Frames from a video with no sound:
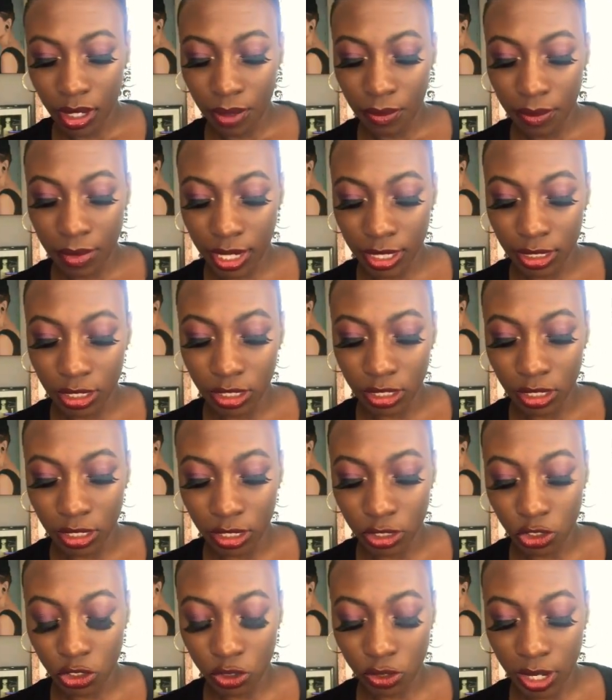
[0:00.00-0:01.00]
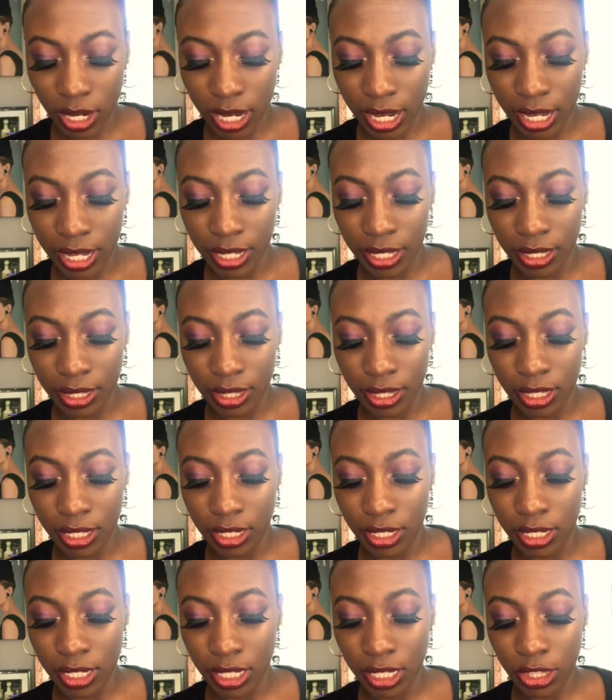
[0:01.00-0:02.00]
I'm actually gonna try the
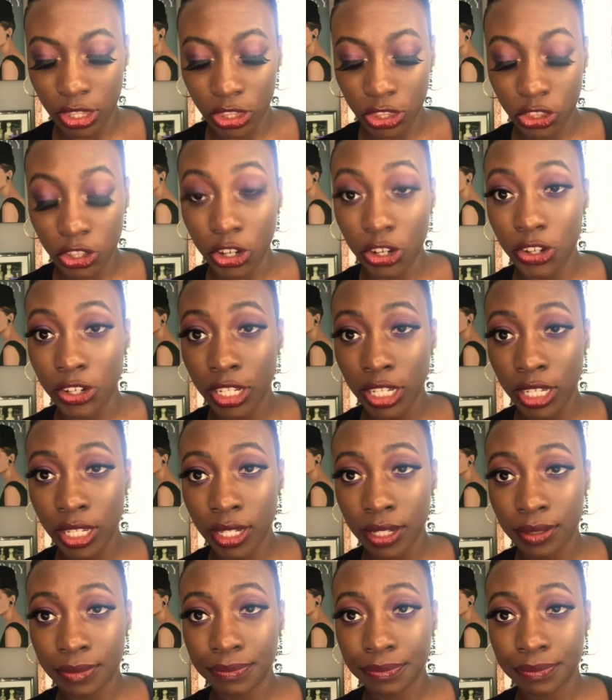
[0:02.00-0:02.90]
D30